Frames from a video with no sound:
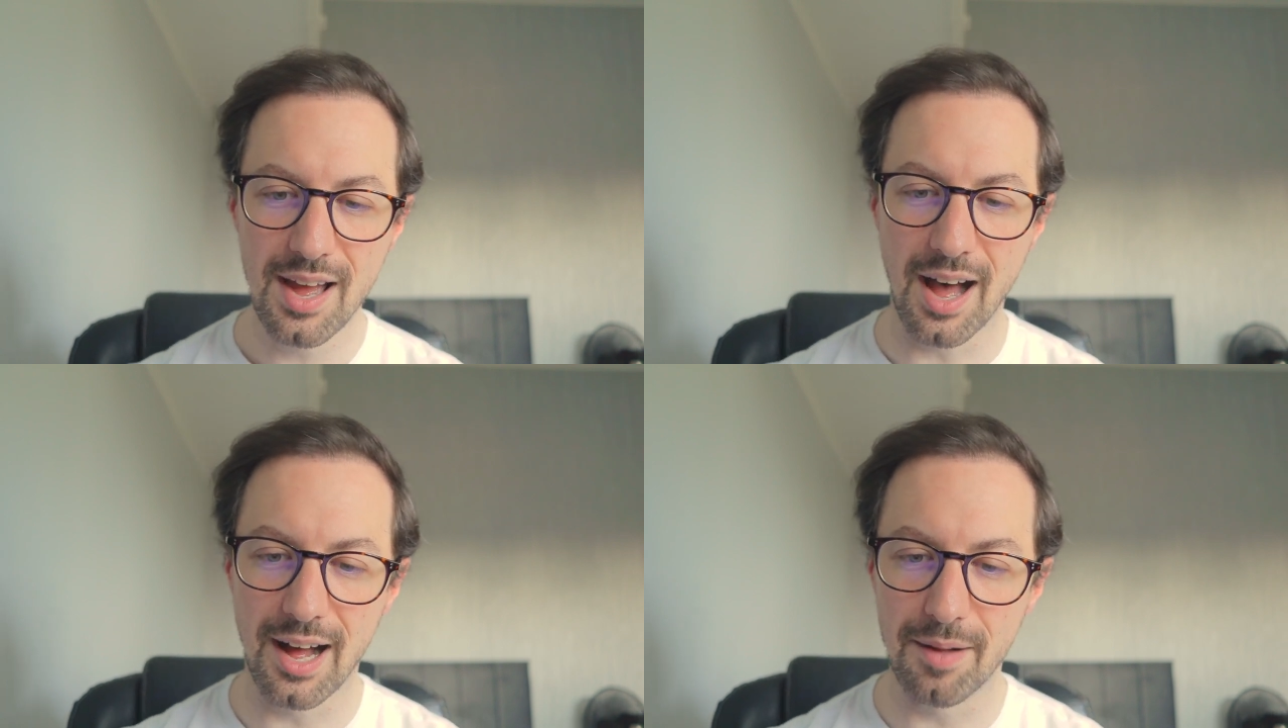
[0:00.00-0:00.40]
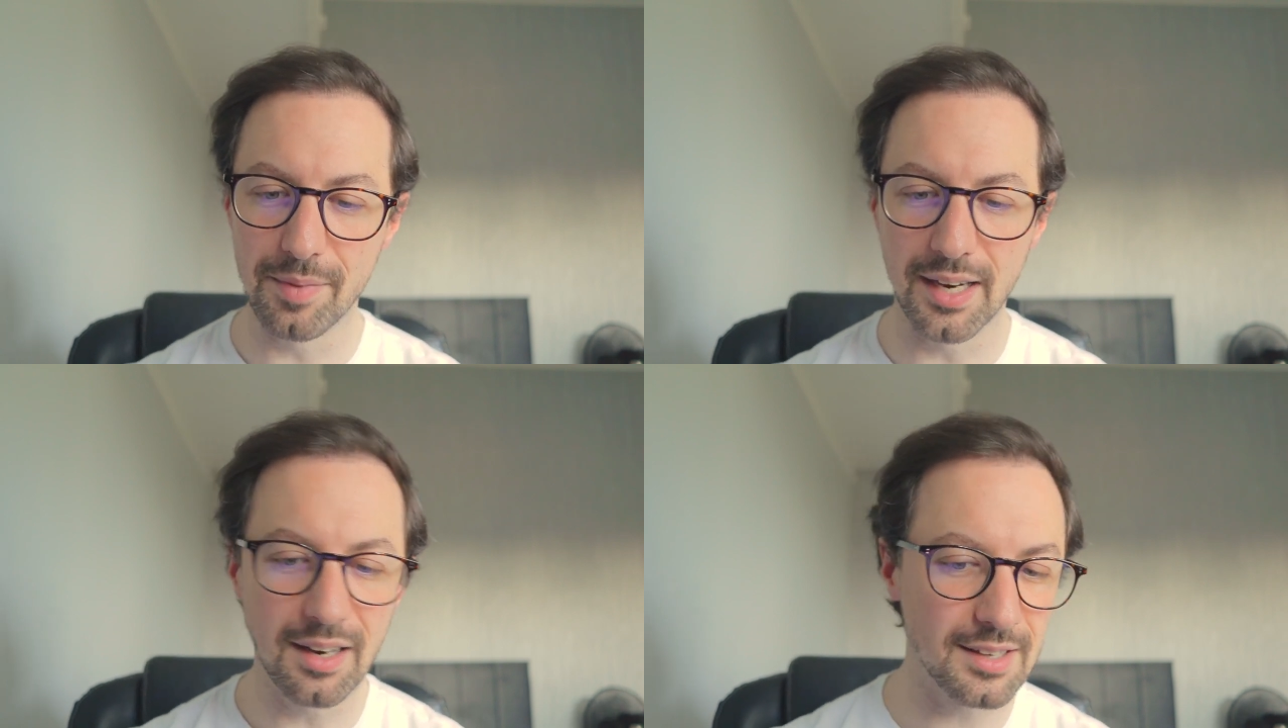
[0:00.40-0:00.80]

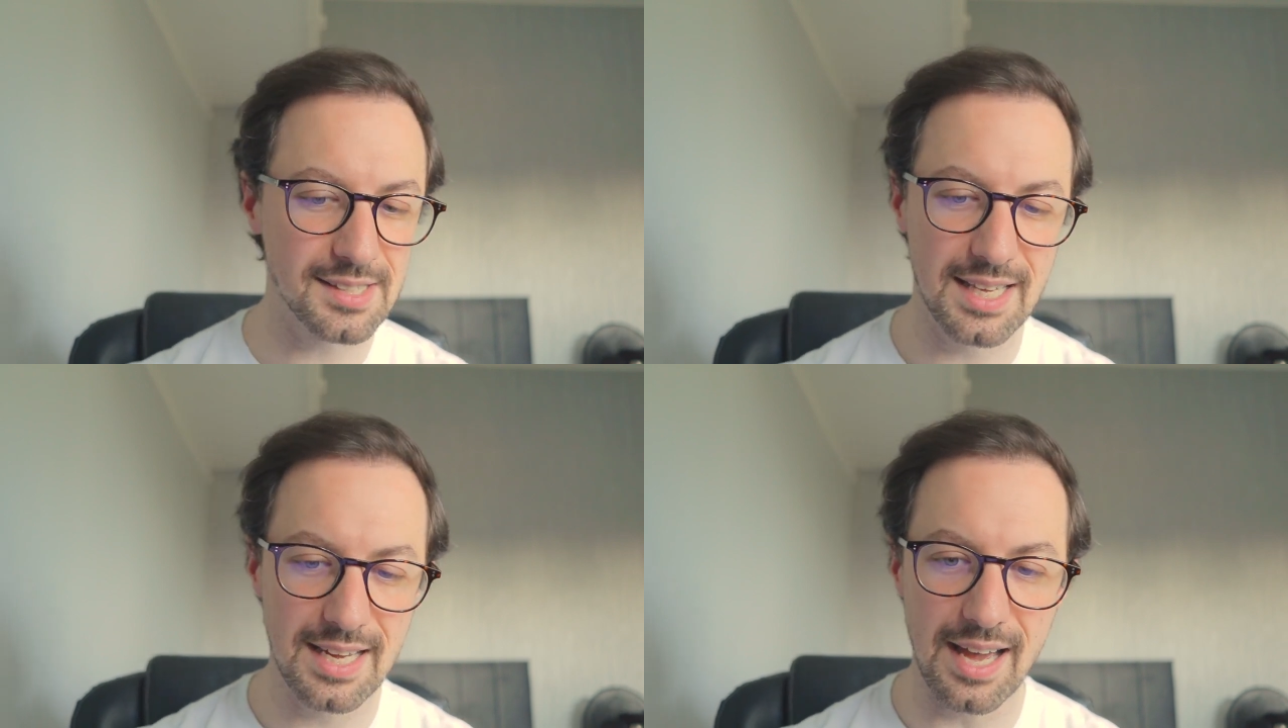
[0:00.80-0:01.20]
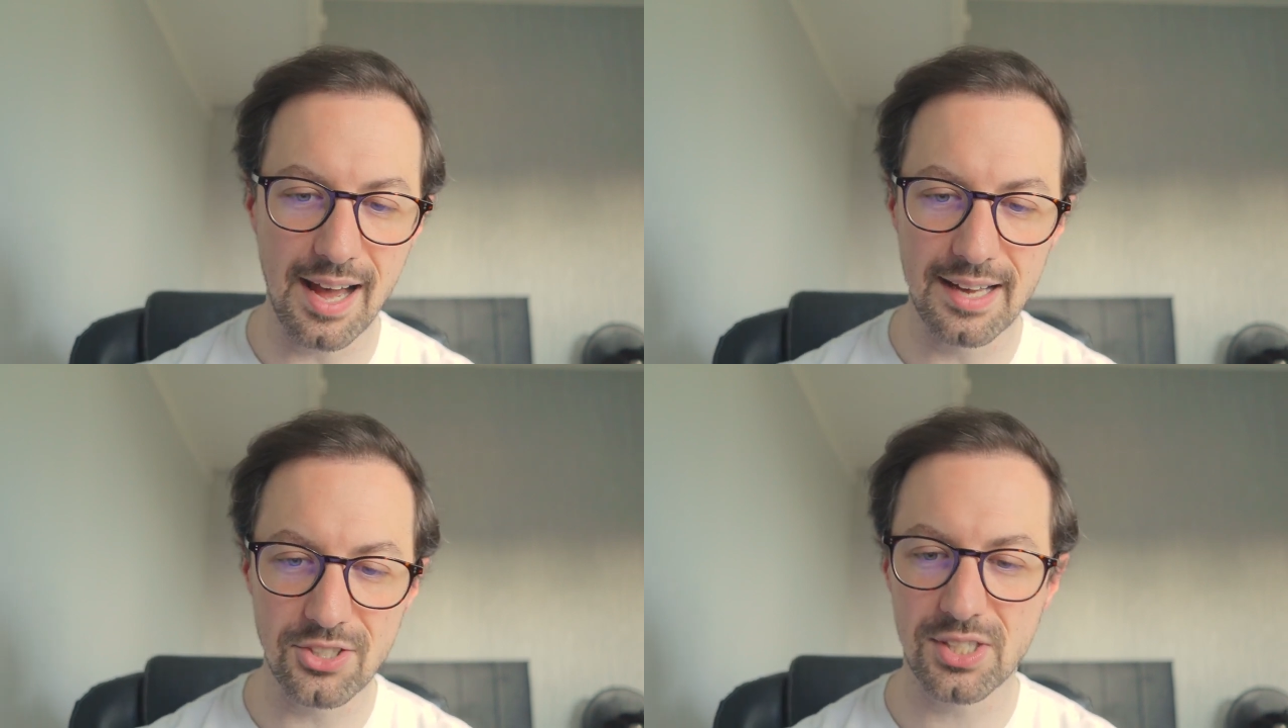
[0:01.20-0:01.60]
And lastly,
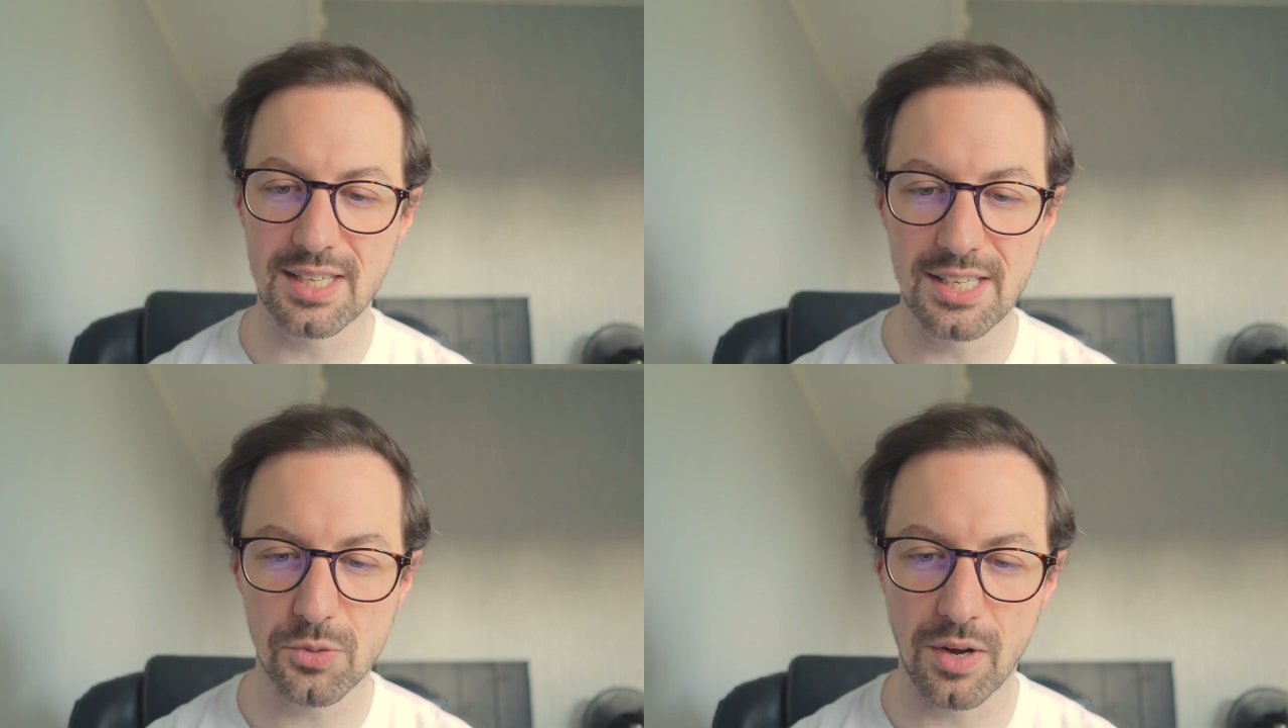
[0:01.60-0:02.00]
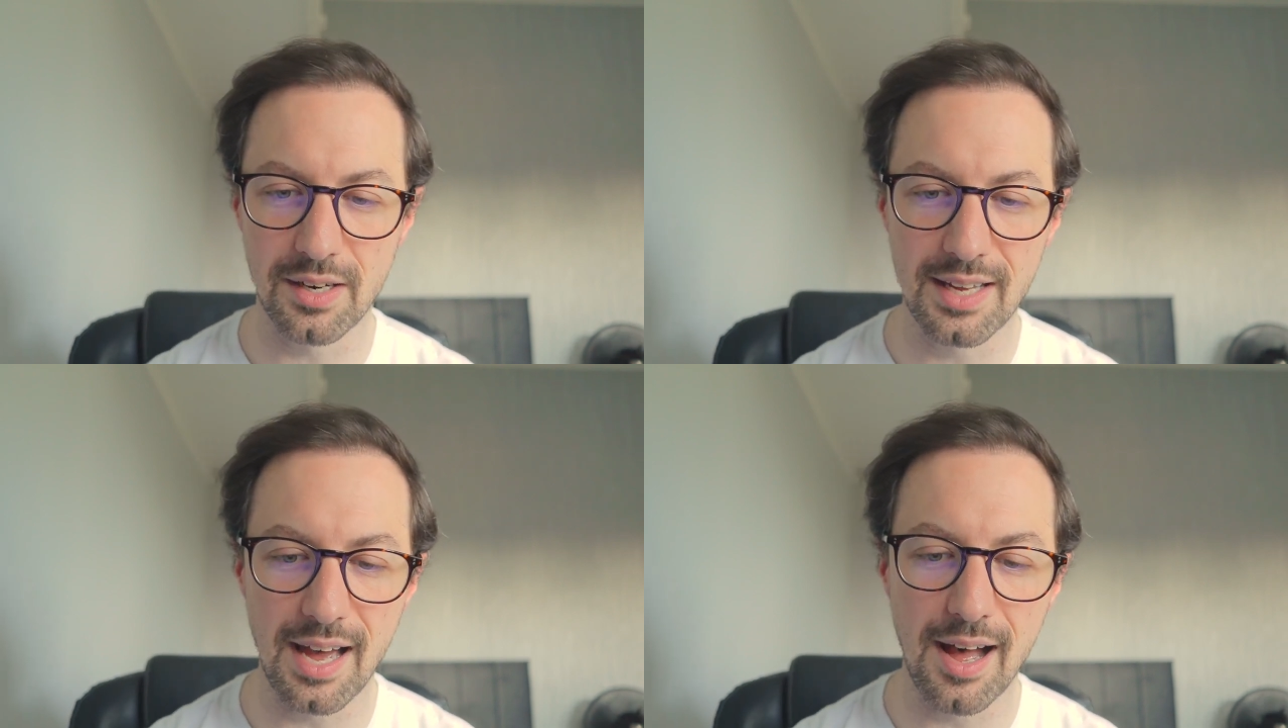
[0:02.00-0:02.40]
just in this one,